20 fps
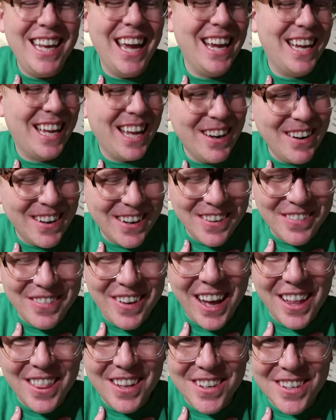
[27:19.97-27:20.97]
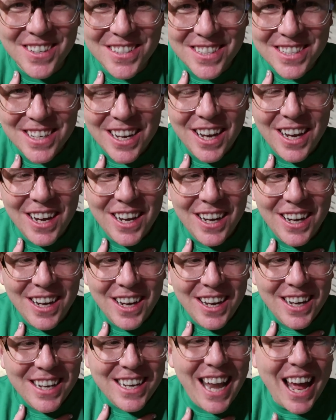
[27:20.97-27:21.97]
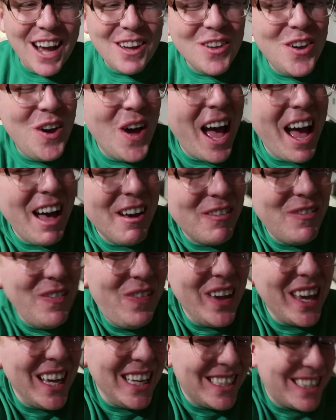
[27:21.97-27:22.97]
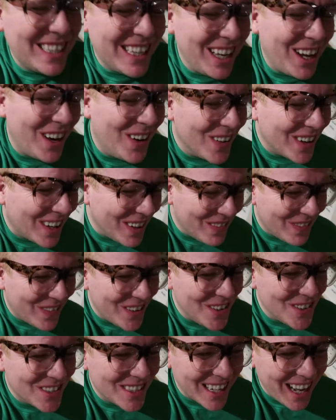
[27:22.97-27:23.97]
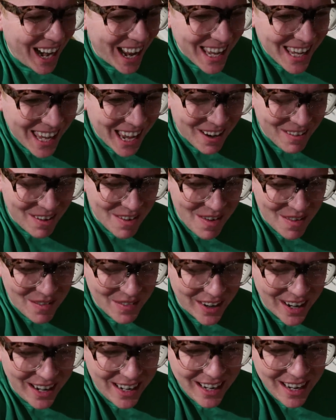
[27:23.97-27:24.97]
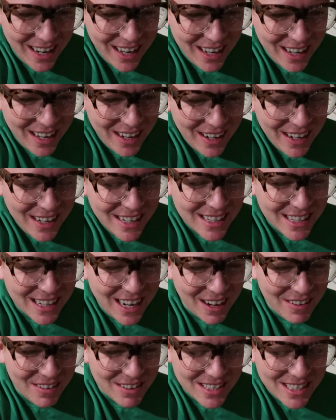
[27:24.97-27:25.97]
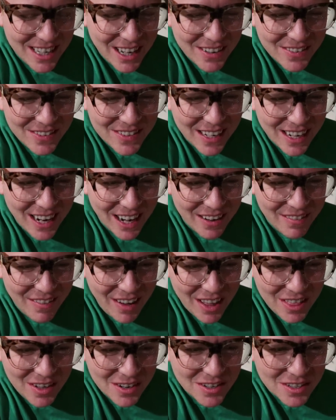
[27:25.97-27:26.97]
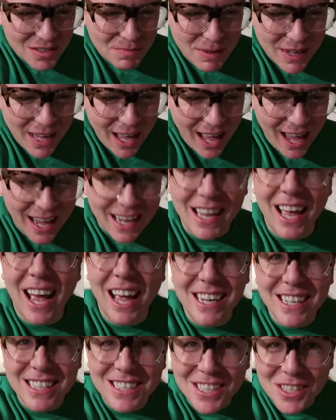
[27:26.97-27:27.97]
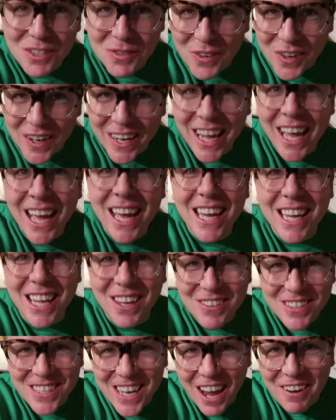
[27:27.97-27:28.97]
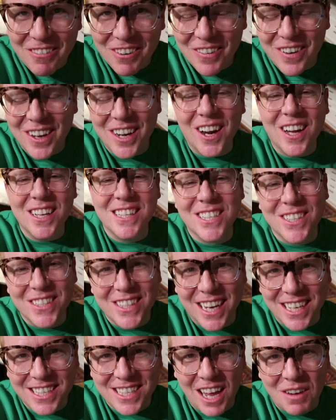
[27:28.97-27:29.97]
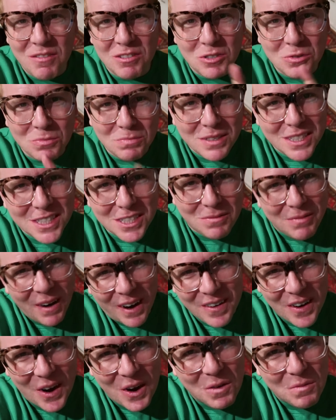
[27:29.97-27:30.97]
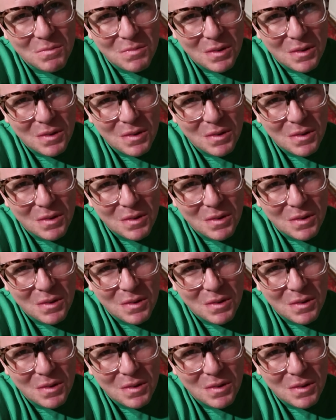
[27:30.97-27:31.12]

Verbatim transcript: take care of others. Now you have me so confused that I can't remember it. Take care of yourself, take care of others, be kind. Kindness is free. Give it to everyone. Until next time, which will be tomorrow.